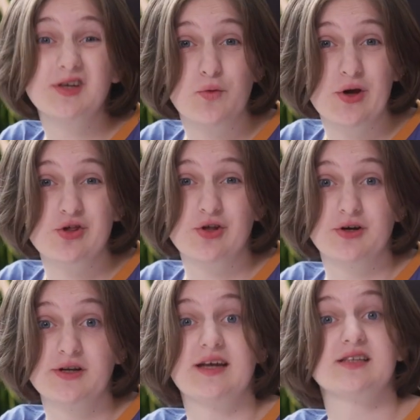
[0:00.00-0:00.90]
a
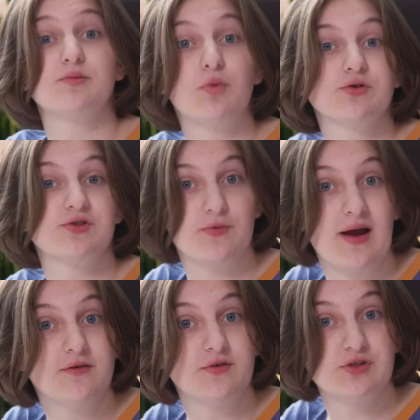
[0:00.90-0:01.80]
questionnaire that's most
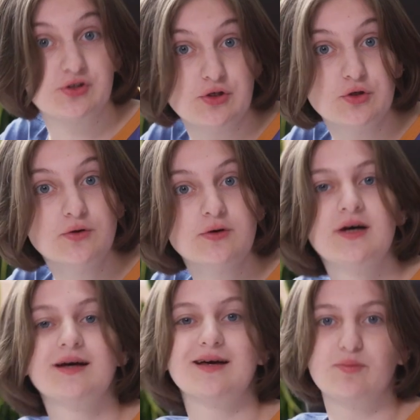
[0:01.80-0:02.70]
relevant to you,
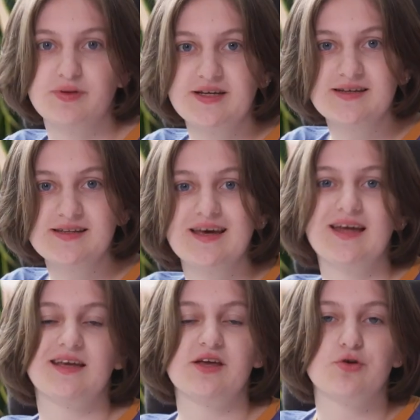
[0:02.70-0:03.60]
complete it,
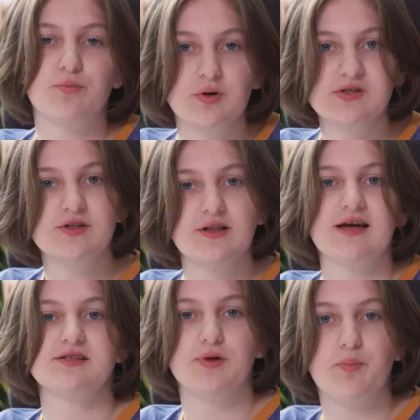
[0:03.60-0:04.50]
and get your
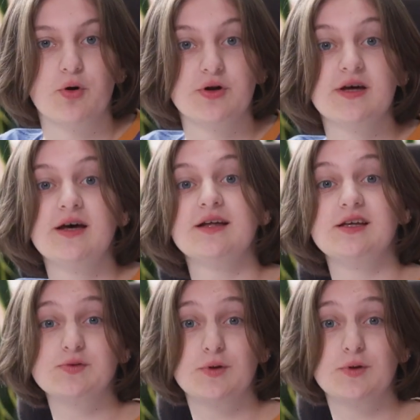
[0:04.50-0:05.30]
personalized report. This